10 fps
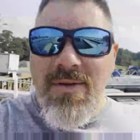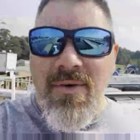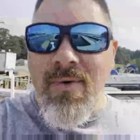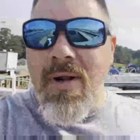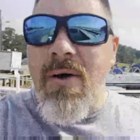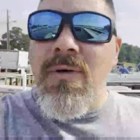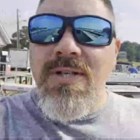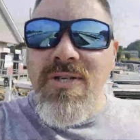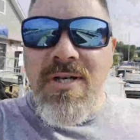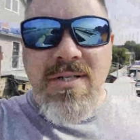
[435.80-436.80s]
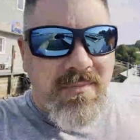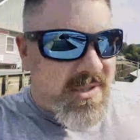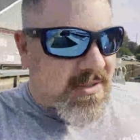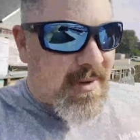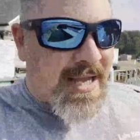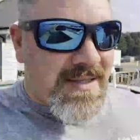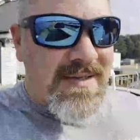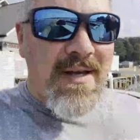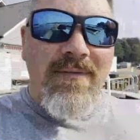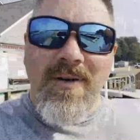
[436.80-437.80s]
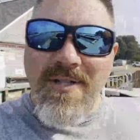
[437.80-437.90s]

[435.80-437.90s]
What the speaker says: Don't always judge a book by its cover,